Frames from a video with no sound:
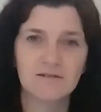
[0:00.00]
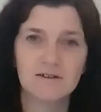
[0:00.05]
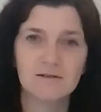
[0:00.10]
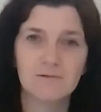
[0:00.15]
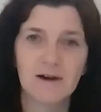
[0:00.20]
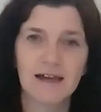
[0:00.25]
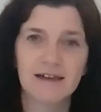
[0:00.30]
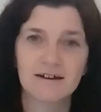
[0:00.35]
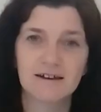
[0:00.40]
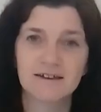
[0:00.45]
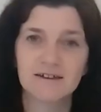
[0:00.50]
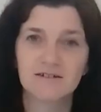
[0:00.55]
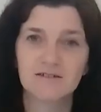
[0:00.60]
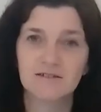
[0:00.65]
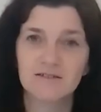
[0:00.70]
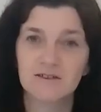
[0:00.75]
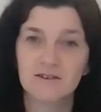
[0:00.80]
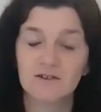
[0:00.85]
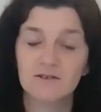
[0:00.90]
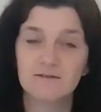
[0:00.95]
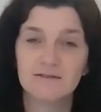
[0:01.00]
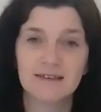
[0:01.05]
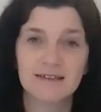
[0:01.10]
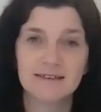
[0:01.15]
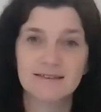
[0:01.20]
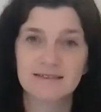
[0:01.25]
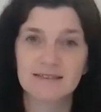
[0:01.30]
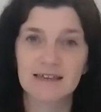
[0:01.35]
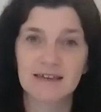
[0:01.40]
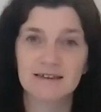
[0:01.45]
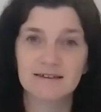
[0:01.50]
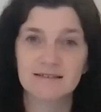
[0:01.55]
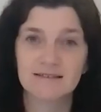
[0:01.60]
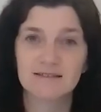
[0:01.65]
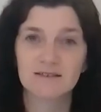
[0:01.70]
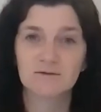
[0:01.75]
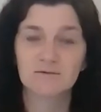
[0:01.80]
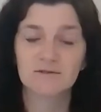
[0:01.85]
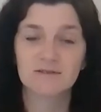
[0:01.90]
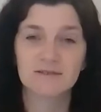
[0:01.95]
only way I could do these
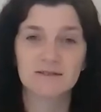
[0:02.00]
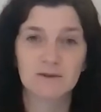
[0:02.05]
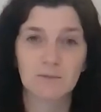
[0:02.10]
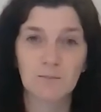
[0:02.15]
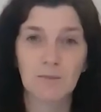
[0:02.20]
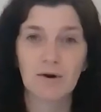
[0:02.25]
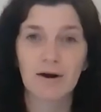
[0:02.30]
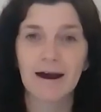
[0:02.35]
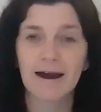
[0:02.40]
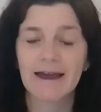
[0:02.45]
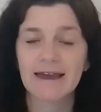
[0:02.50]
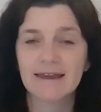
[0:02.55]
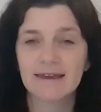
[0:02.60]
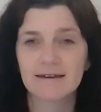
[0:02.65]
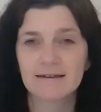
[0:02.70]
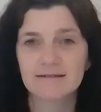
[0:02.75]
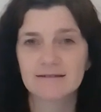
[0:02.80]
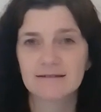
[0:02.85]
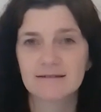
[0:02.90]
things was to pray.